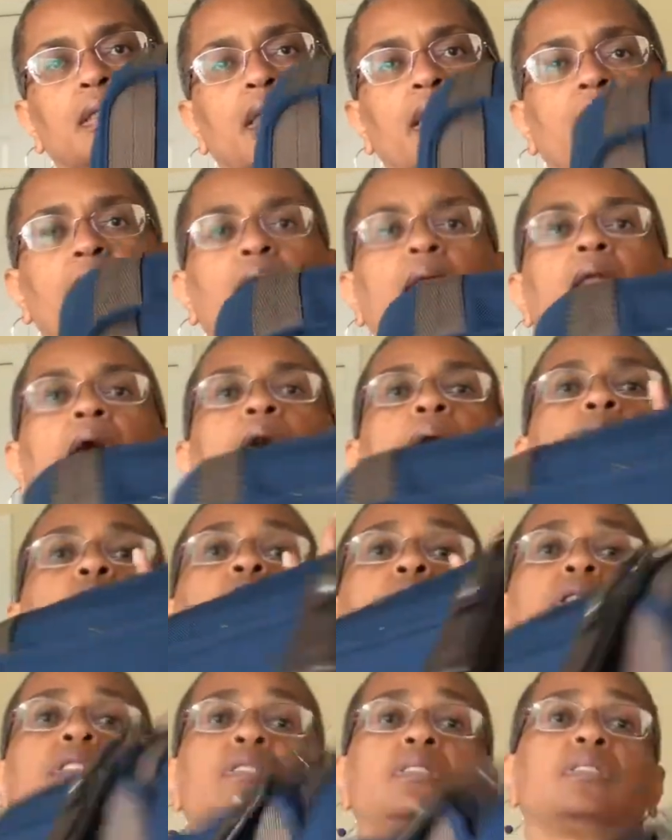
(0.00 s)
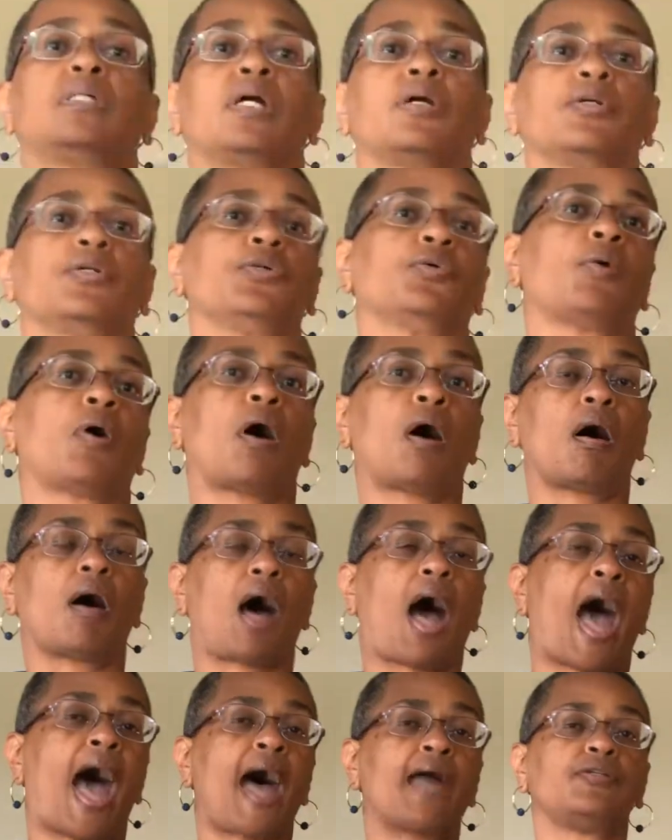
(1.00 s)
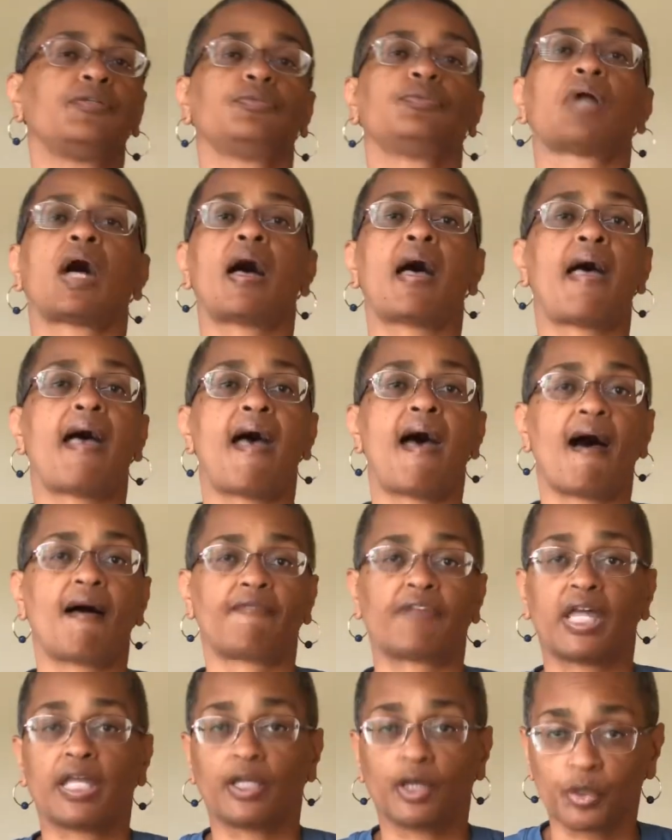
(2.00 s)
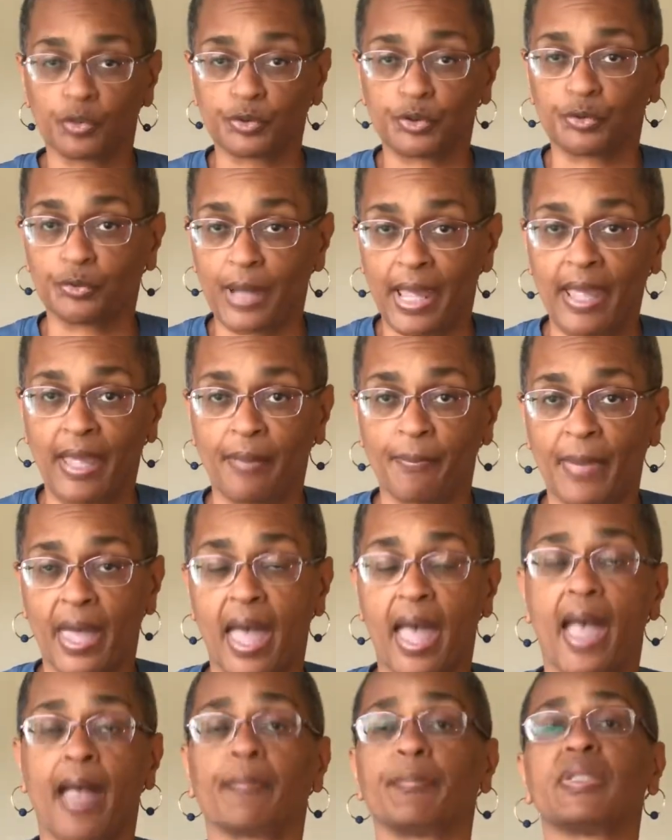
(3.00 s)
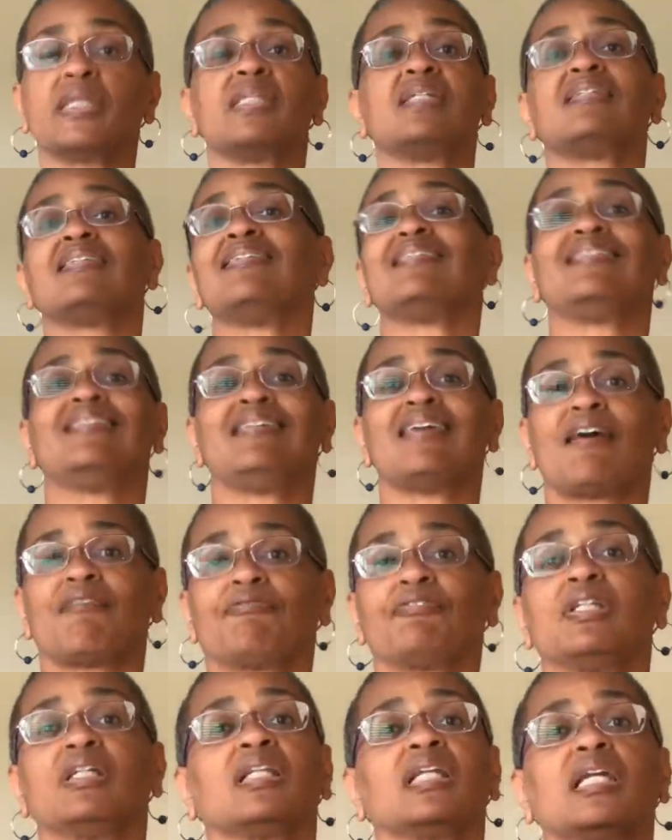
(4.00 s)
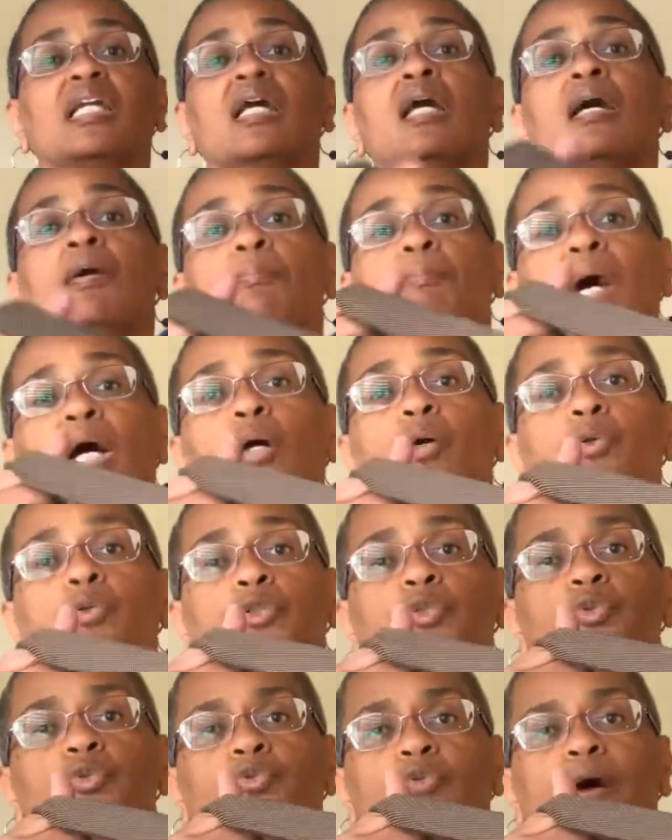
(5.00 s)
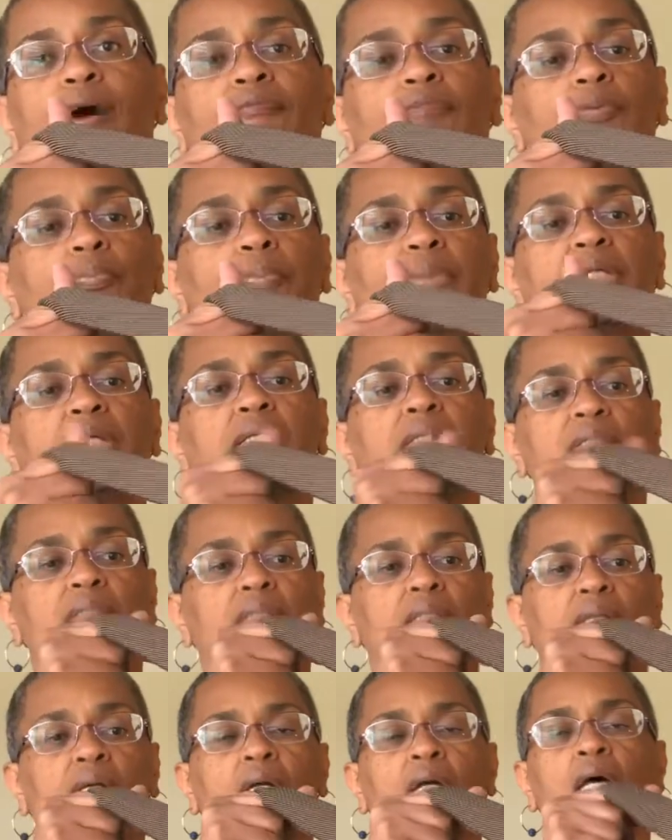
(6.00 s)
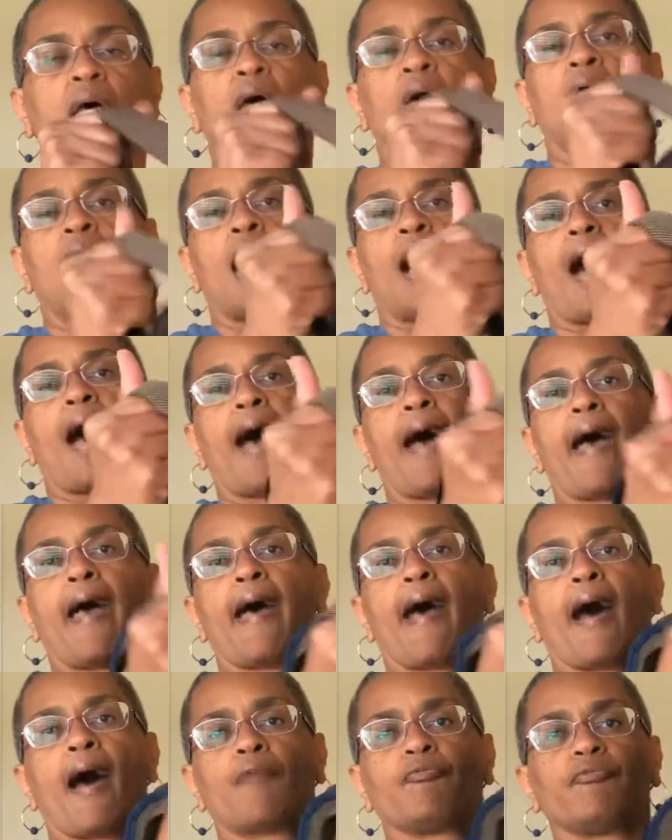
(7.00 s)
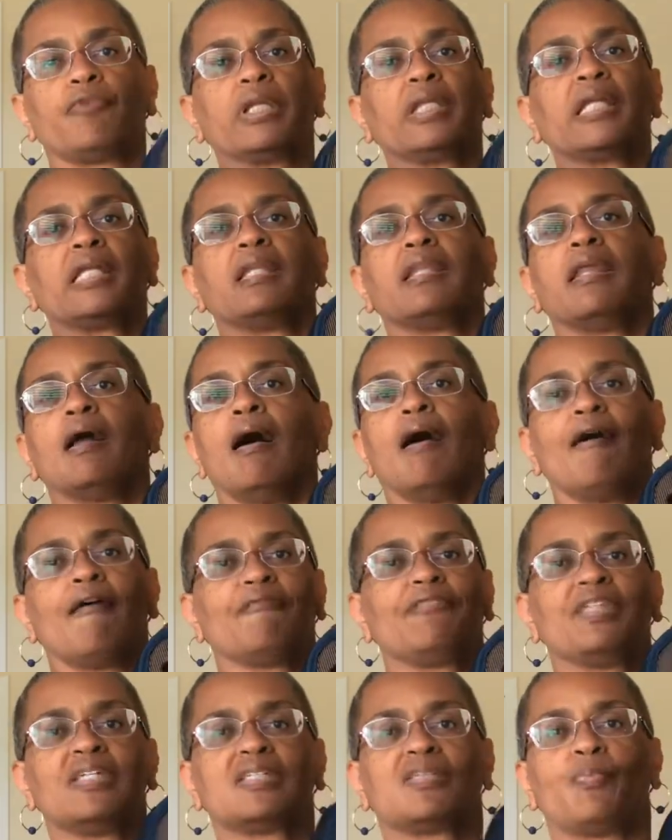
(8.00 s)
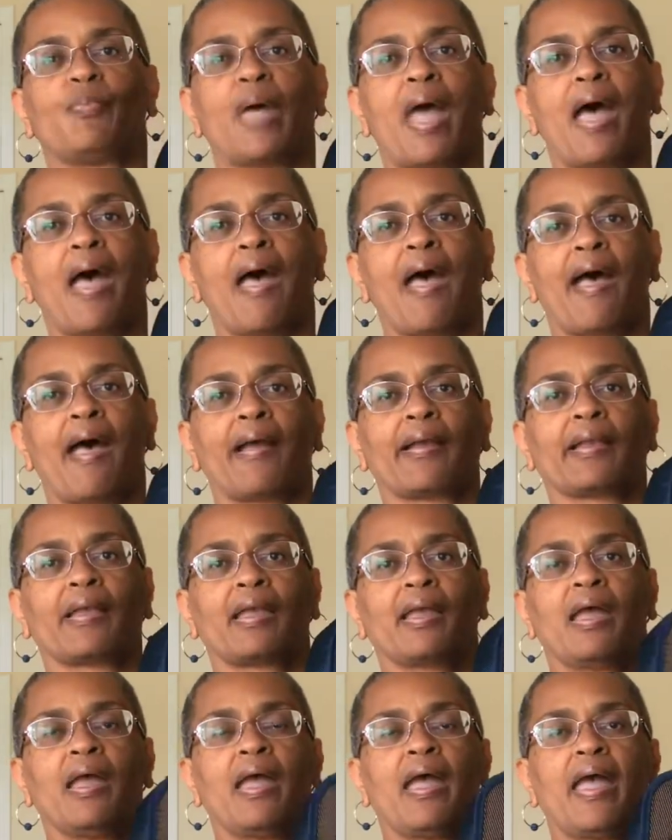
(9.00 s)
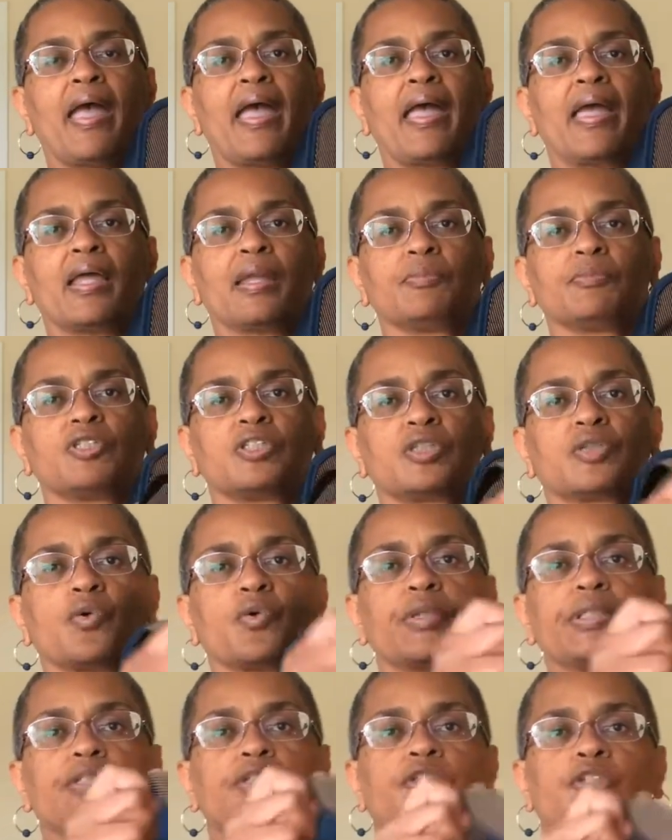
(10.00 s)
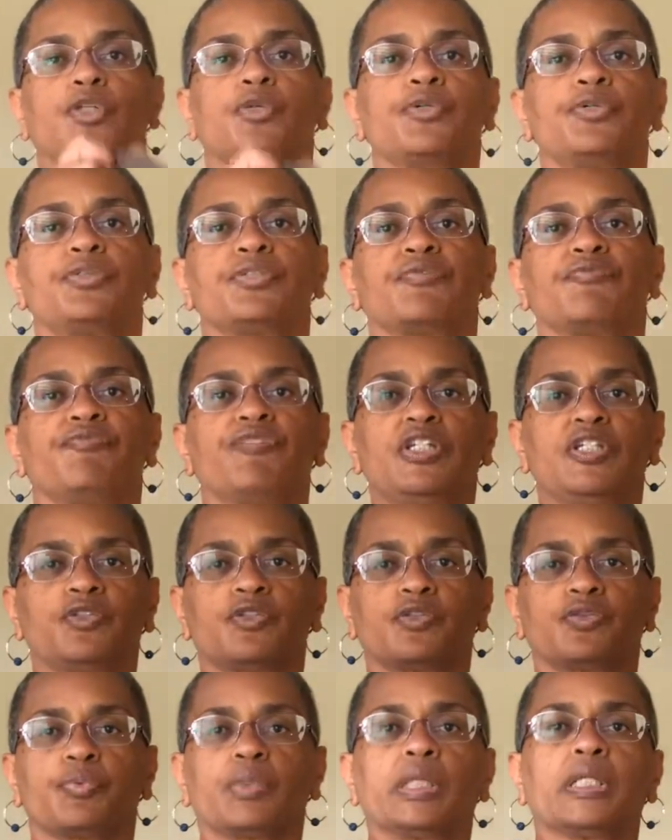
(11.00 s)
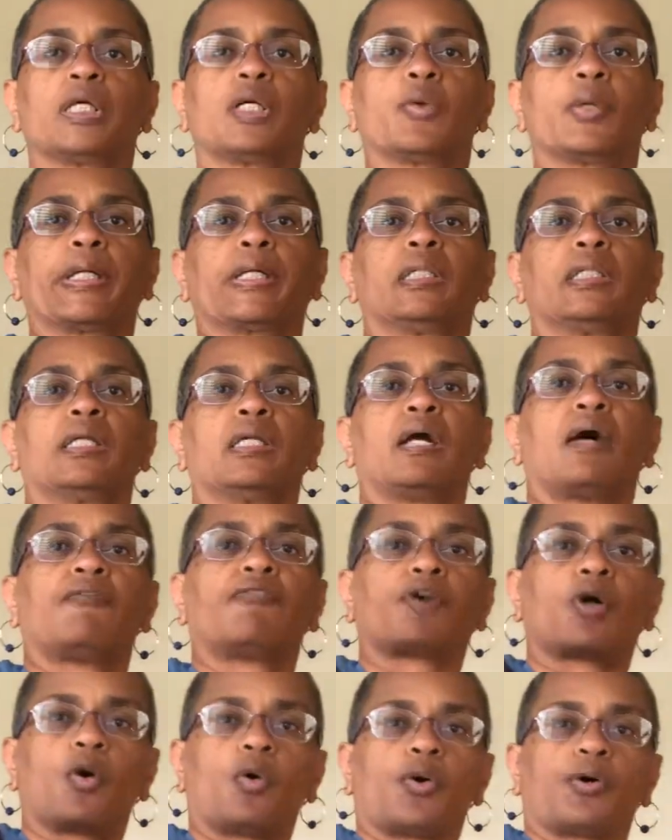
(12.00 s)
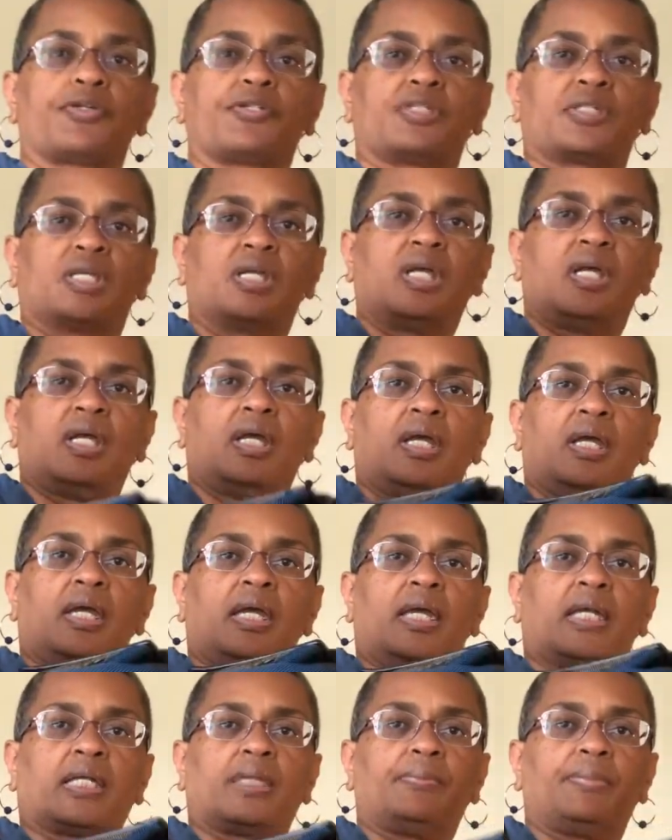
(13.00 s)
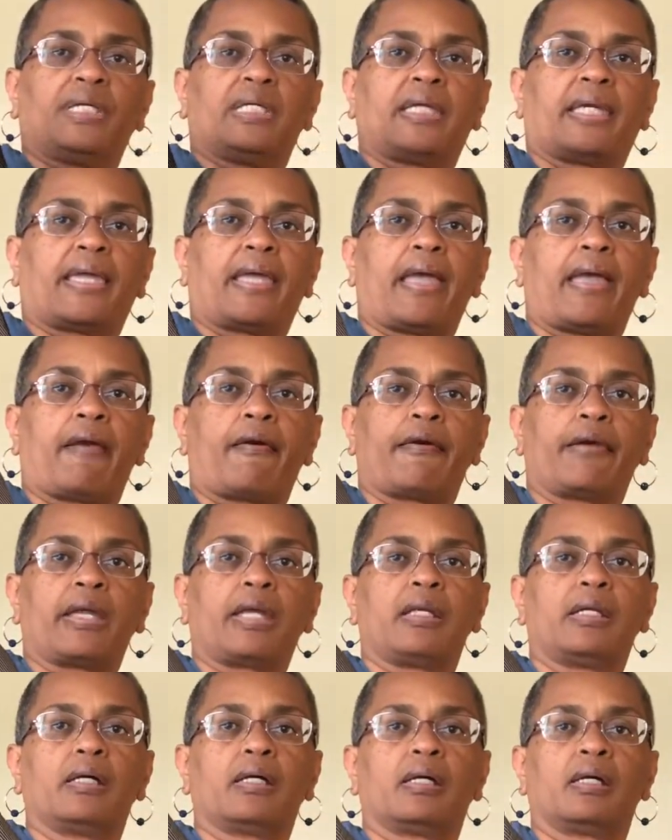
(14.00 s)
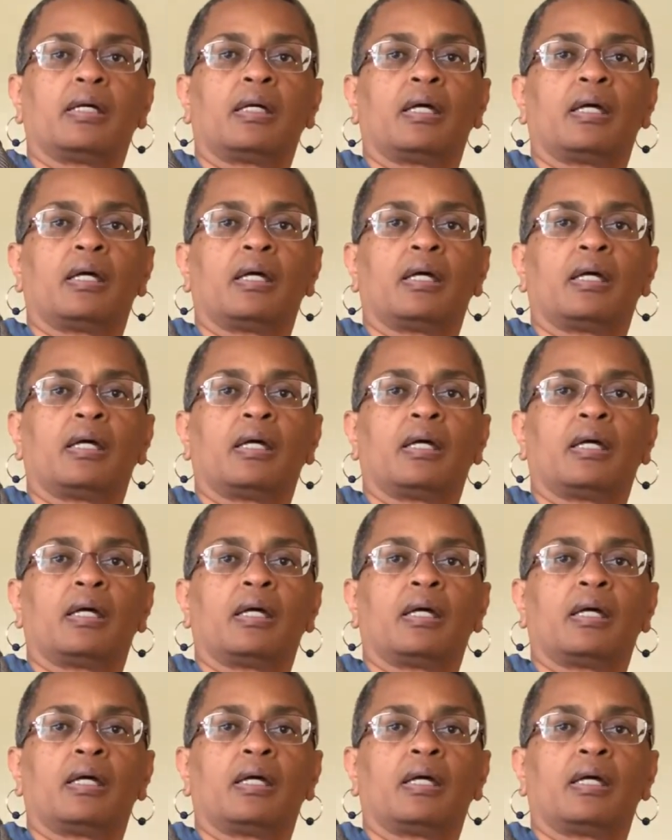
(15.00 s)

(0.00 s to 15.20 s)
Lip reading: and I'm going to tell you all, I do not have a go-to handbag, but this is definitely my go-to travel piece. I really love this bag, and I'm just going to show you some features really quickly. Of course, it can be carried